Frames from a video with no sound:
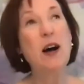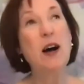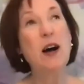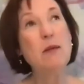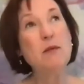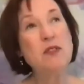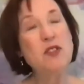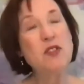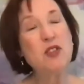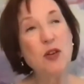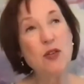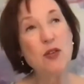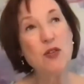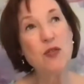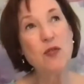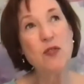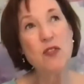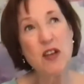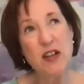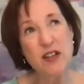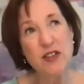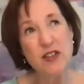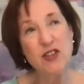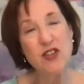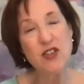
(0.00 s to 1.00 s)
so
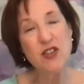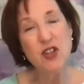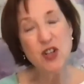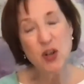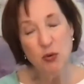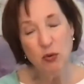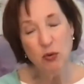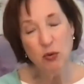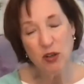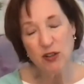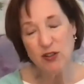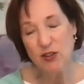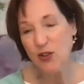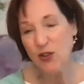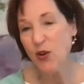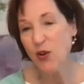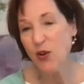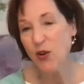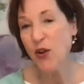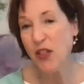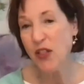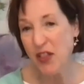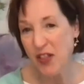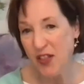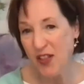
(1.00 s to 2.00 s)
his new one is
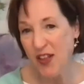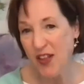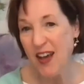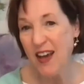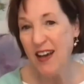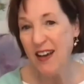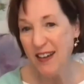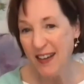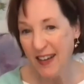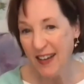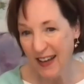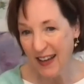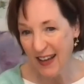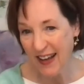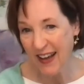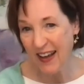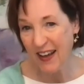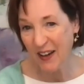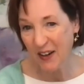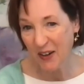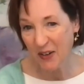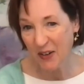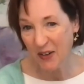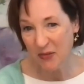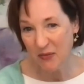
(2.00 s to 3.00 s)
called Think
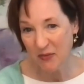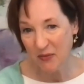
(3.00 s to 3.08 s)
Again.